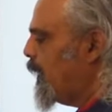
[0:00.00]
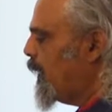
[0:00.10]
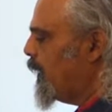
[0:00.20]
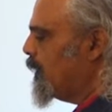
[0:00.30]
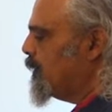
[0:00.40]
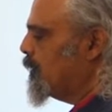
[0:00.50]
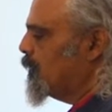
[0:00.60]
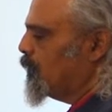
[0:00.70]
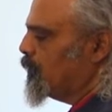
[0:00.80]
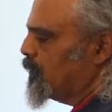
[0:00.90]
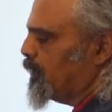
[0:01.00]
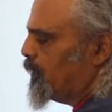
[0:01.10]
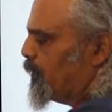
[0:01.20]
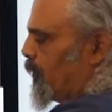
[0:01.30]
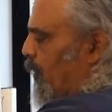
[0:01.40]
and
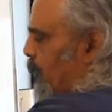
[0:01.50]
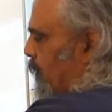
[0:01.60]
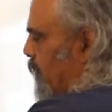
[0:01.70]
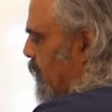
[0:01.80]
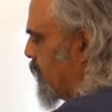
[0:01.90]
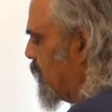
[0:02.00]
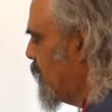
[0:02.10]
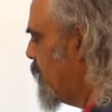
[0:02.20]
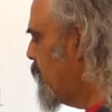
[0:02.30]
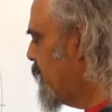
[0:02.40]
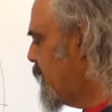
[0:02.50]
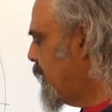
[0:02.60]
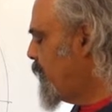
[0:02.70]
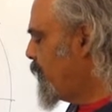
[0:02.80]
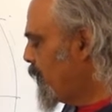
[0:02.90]
continue on with
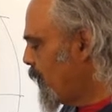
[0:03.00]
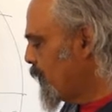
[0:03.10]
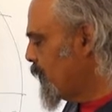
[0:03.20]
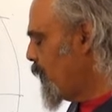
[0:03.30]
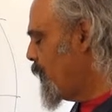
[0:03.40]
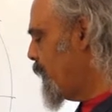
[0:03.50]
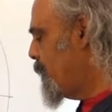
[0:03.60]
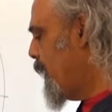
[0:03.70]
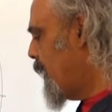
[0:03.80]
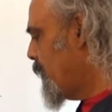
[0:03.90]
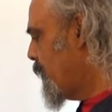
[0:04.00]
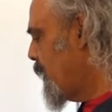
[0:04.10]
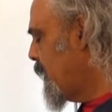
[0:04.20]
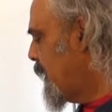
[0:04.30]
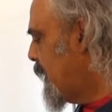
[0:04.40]
the front of the mouth.
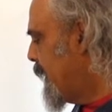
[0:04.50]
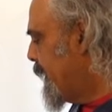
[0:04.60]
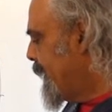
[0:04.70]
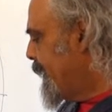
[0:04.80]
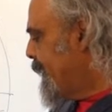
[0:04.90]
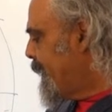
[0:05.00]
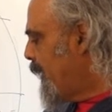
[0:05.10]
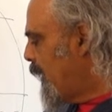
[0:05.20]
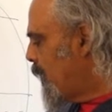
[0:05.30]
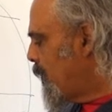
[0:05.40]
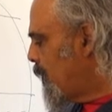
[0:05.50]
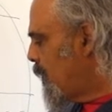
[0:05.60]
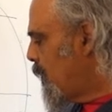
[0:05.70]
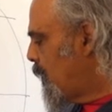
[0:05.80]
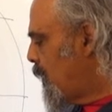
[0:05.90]
Now,
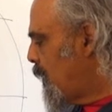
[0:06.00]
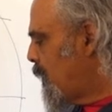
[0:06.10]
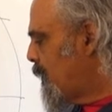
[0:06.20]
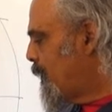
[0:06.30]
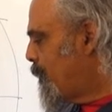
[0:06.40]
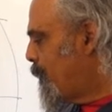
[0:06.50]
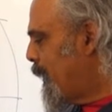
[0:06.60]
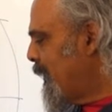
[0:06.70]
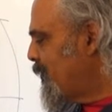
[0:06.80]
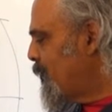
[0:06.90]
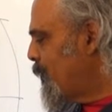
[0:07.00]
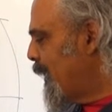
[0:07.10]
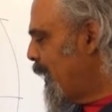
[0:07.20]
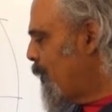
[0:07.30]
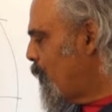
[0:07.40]
the place
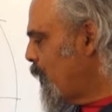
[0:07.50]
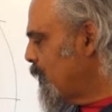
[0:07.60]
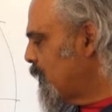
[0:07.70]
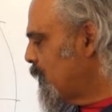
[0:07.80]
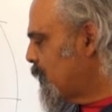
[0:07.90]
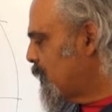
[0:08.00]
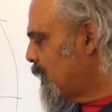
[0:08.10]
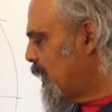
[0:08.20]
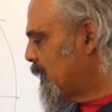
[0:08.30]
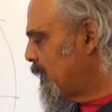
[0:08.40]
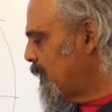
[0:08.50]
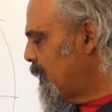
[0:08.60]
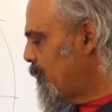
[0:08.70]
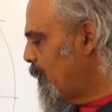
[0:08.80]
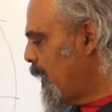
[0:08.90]
where I wanted to start at
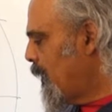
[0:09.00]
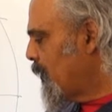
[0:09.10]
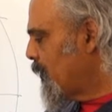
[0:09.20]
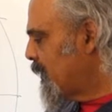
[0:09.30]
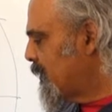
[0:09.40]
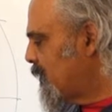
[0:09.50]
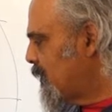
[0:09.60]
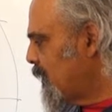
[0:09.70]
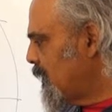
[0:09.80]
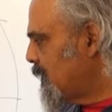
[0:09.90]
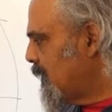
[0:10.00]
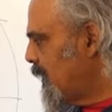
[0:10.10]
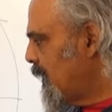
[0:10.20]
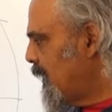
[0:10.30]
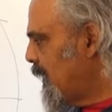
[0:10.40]
the mouth is just a
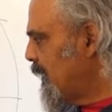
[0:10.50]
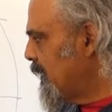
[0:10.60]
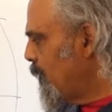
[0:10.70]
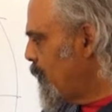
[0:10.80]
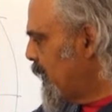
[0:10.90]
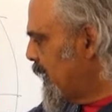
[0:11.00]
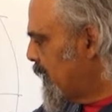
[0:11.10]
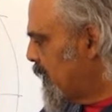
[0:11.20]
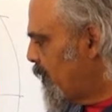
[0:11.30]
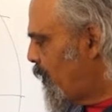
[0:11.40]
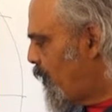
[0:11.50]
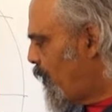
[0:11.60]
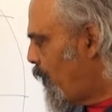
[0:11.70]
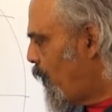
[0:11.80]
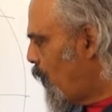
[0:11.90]
little bit
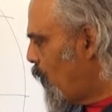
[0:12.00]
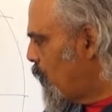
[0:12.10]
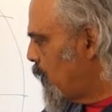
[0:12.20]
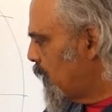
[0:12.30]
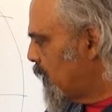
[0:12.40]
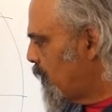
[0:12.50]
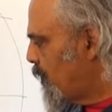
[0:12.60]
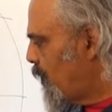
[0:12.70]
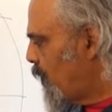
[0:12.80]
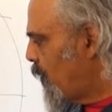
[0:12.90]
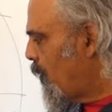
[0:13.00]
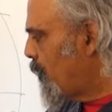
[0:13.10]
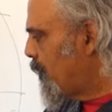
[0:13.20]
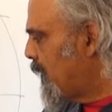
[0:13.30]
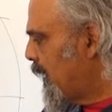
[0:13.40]
forward
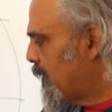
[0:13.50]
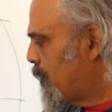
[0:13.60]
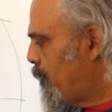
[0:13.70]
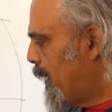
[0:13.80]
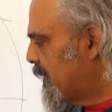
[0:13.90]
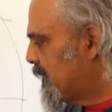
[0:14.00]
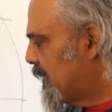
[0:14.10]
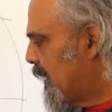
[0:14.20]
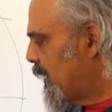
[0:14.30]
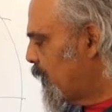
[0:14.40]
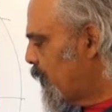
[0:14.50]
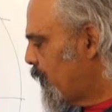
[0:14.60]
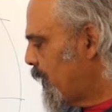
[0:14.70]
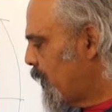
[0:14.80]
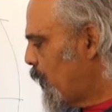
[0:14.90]
from that baseline of
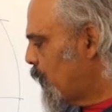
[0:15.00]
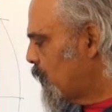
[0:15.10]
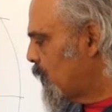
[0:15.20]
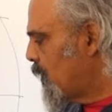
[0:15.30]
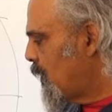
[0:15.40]
the nose.